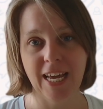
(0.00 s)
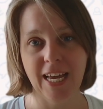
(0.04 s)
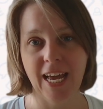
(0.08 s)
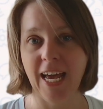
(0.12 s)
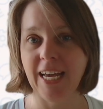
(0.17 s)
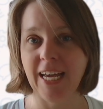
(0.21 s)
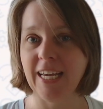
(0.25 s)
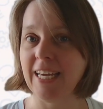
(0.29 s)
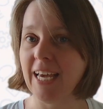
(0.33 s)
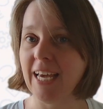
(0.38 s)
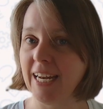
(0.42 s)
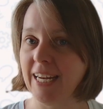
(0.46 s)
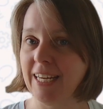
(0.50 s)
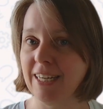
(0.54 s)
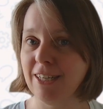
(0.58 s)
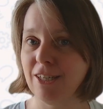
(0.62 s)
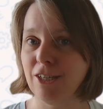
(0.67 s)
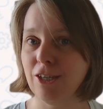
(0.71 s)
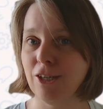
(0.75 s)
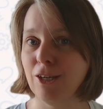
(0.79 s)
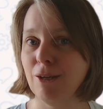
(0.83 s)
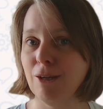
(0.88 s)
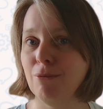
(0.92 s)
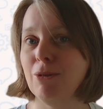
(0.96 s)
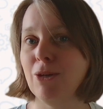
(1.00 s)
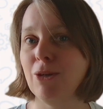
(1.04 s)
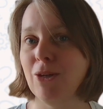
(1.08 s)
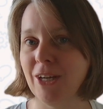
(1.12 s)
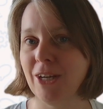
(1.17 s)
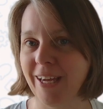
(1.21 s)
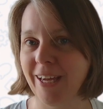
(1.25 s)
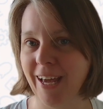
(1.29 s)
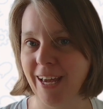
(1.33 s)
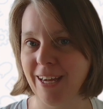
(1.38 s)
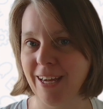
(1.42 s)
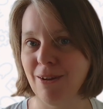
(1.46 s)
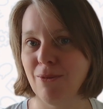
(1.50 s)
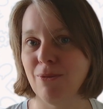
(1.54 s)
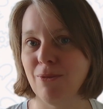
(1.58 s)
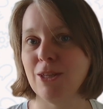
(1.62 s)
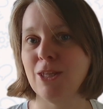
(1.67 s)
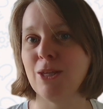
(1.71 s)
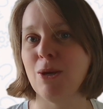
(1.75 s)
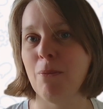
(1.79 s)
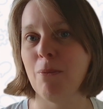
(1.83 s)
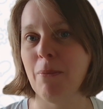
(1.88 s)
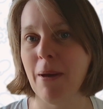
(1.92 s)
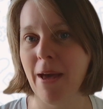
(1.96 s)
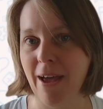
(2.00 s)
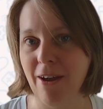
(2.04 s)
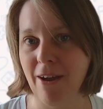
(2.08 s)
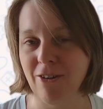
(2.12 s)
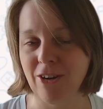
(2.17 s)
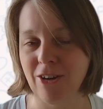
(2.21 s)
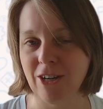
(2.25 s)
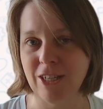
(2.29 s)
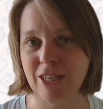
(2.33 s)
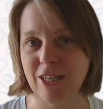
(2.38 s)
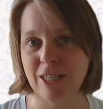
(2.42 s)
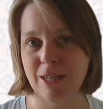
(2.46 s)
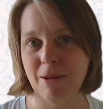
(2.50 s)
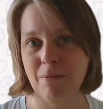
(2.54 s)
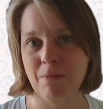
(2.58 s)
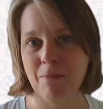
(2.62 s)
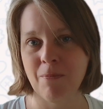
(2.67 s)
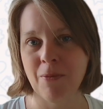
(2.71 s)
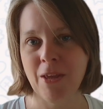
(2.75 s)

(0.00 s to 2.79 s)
and get it to communicate with your parents.